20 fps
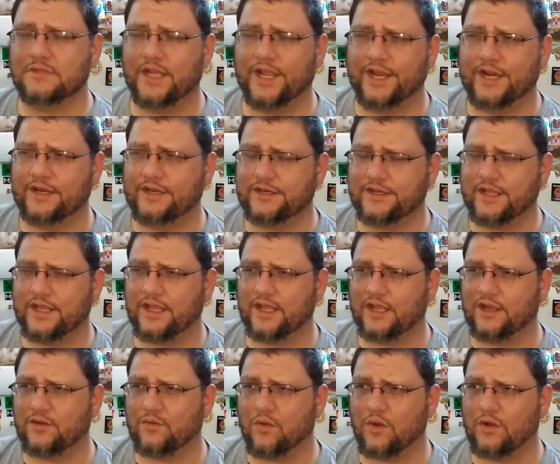and
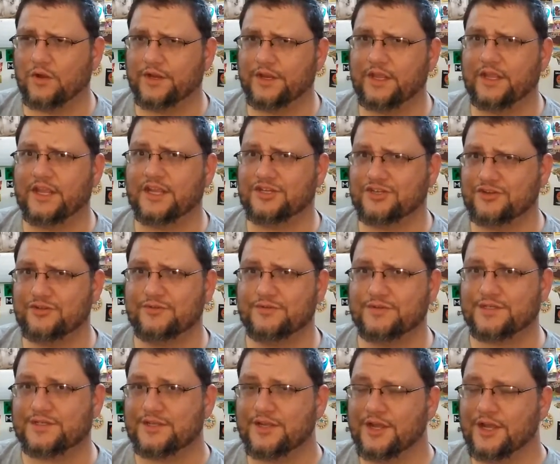quality
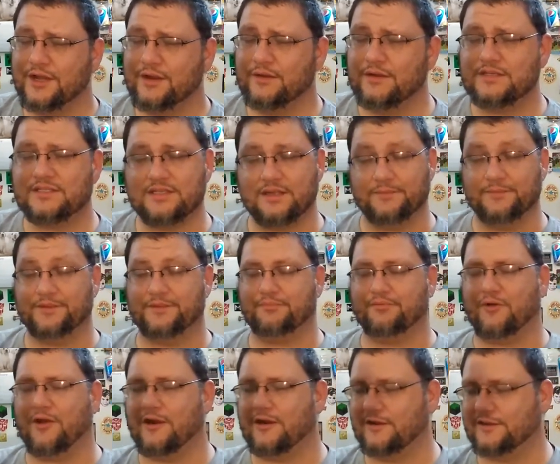issues with some of
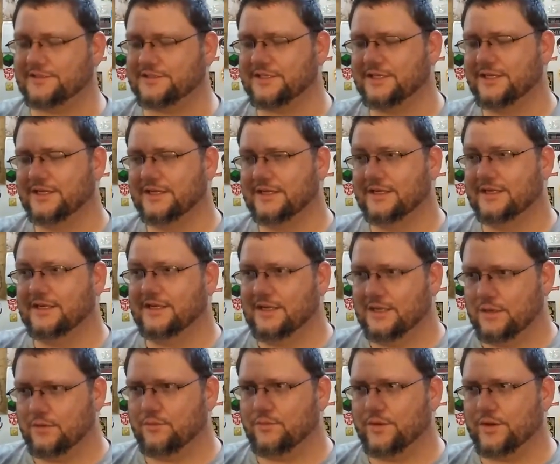the products.
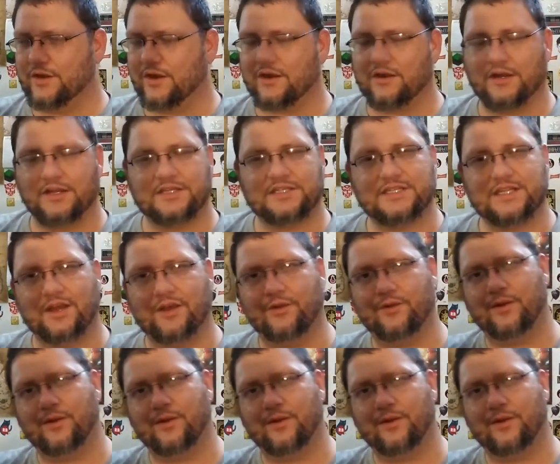Regardless,